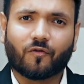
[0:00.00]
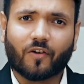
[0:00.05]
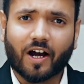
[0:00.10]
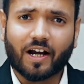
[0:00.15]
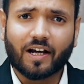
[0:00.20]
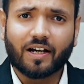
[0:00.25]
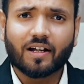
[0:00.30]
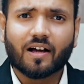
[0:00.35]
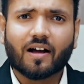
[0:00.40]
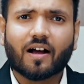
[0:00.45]

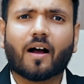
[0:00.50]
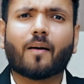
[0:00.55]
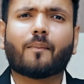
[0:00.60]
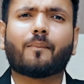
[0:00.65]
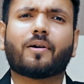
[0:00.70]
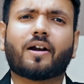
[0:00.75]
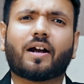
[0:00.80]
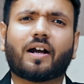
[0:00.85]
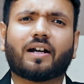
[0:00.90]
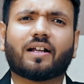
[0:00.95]
find a
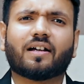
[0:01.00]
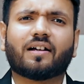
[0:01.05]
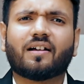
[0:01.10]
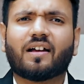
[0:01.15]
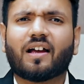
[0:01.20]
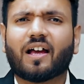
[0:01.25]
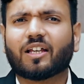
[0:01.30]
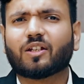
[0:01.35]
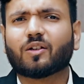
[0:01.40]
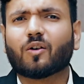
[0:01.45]
brand
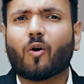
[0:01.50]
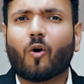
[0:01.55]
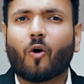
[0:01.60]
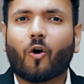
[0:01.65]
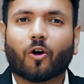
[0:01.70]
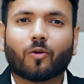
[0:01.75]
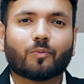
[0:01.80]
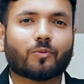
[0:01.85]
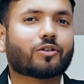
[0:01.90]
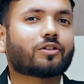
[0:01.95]
has
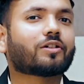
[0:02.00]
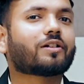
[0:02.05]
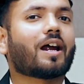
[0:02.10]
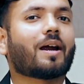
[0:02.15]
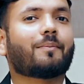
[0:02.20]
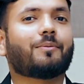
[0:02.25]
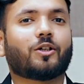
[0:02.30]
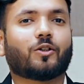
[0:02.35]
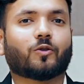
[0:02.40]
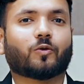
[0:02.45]
almost
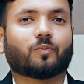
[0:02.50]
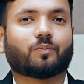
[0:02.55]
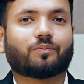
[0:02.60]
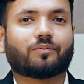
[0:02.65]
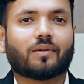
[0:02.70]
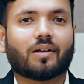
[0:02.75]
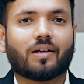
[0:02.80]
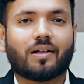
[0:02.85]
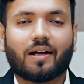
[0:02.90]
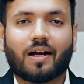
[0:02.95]
grabbed you,
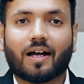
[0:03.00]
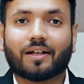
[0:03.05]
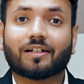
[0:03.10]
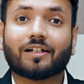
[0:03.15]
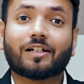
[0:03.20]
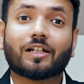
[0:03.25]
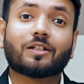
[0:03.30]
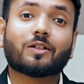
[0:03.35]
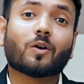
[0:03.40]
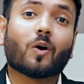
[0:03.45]
as
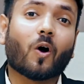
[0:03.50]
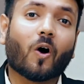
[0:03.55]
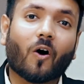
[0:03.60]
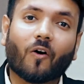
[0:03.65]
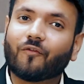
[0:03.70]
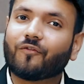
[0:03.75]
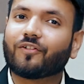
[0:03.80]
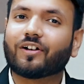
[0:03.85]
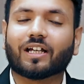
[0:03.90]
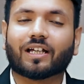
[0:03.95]
it is
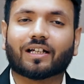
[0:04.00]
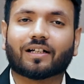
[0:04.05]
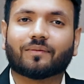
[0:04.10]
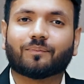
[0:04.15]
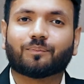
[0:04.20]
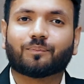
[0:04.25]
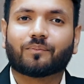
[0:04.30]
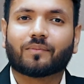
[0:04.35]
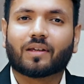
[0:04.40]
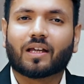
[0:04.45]
offering
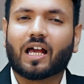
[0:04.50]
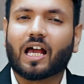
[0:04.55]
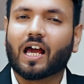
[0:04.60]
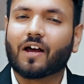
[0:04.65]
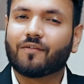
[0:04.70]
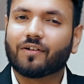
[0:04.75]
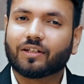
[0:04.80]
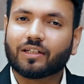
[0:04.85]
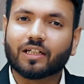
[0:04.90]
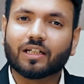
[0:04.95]

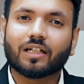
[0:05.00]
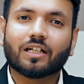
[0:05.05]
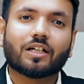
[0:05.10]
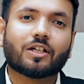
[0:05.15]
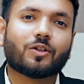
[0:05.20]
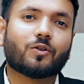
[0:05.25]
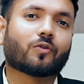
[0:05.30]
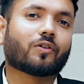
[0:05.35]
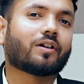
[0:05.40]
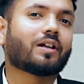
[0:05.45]
everything
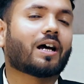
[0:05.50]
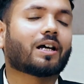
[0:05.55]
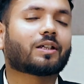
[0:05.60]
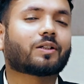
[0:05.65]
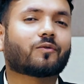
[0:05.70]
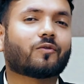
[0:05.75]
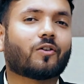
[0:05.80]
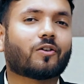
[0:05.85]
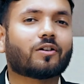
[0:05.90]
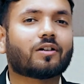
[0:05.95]
you can
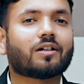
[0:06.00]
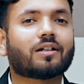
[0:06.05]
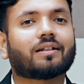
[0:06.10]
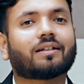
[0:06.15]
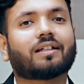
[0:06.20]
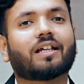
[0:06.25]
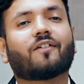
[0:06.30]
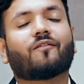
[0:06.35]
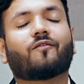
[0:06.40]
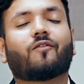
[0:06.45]
ask for,
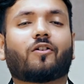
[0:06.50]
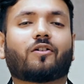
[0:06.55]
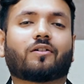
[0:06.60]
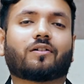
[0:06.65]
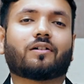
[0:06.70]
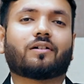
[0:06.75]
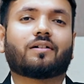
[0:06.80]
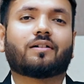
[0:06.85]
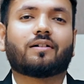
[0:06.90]
think for.